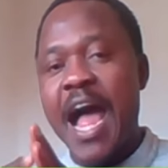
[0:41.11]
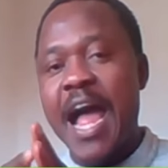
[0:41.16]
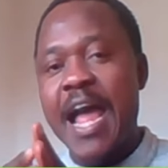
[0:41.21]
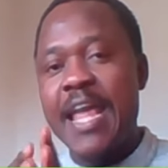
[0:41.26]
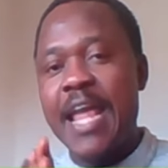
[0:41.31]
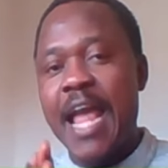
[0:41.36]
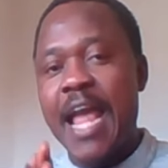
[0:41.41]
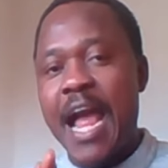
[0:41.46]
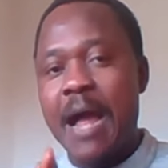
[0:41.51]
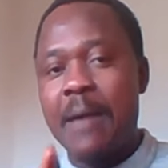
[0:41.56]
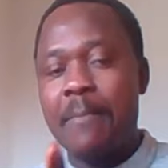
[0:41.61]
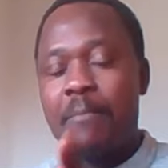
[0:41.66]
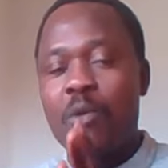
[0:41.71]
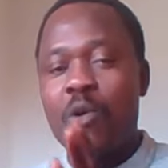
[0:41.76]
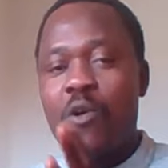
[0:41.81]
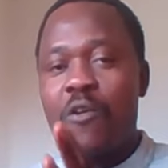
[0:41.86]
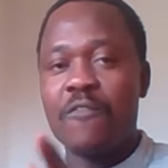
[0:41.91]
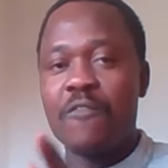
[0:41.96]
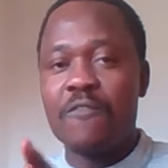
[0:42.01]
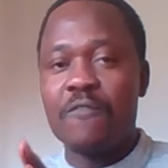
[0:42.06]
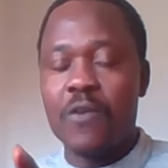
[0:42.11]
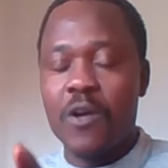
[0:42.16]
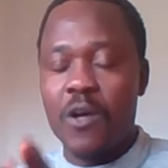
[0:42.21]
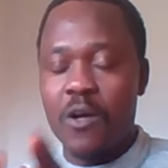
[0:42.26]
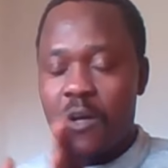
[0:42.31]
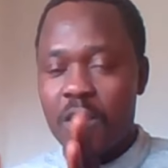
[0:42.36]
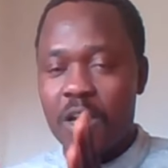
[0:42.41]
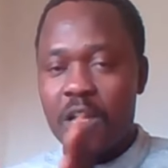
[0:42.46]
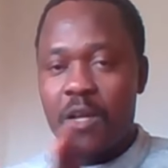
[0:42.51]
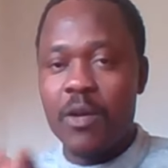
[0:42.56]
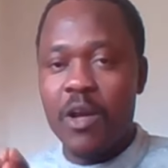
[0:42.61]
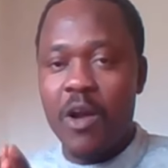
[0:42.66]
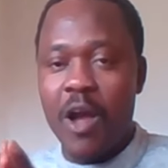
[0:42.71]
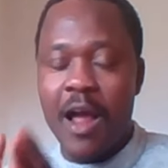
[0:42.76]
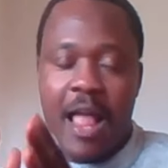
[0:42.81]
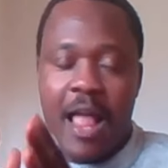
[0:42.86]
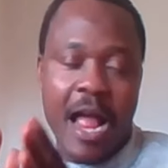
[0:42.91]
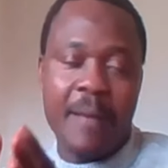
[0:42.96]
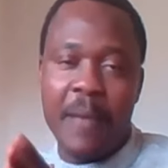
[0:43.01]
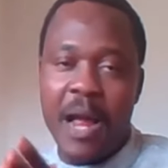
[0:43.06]
I am of
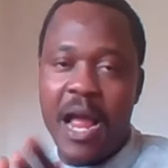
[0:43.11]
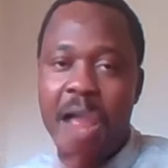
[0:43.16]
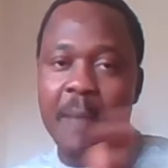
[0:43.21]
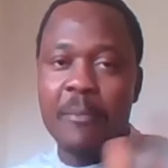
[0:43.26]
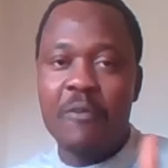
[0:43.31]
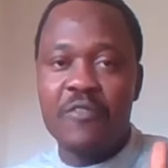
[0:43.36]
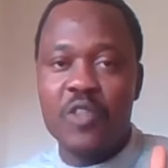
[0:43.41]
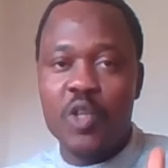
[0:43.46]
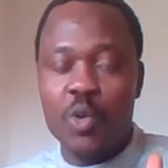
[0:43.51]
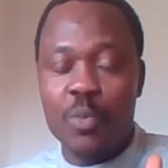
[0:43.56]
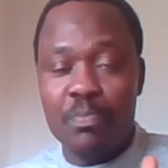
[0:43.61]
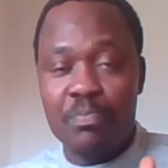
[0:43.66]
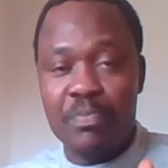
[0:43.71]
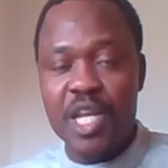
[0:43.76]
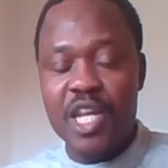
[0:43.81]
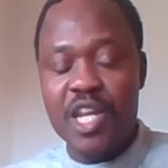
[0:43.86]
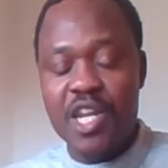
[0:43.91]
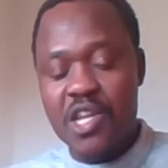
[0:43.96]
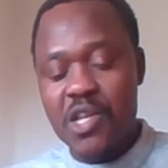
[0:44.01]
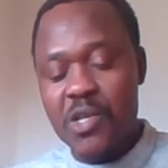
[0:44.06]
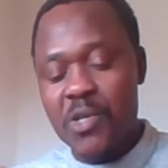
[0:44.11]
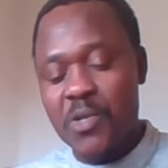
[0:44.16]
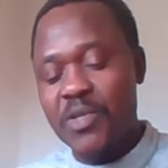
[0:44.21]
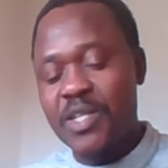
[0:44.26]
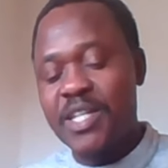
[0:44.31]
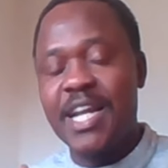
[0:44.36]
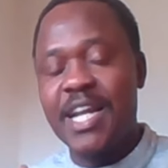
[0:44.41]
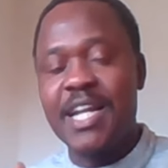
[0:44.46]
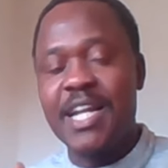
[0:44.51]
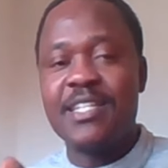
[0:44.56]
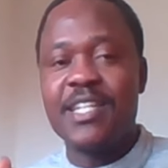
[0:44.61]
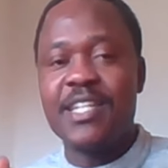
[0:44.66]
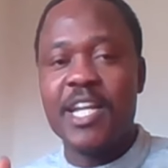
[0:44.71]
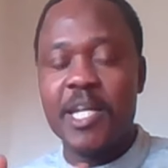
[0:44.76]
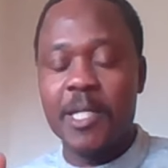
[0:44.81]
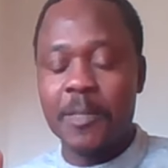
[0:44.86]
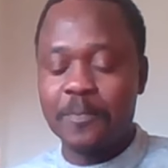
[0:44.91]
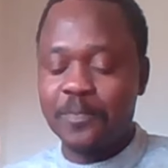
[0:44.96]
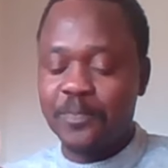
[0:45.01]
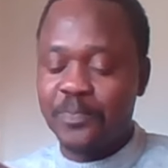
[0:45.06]
the opinion
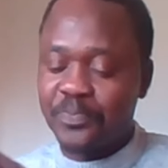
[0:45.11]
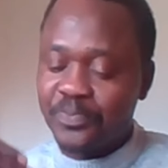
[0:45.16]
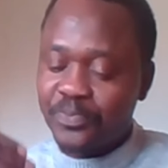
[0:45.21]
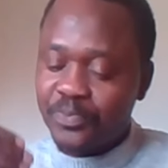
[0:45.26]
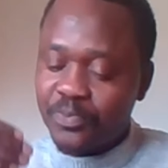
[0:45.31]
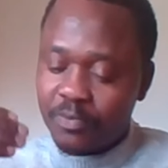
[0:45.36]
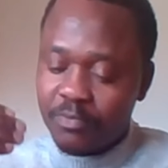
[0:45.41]
that the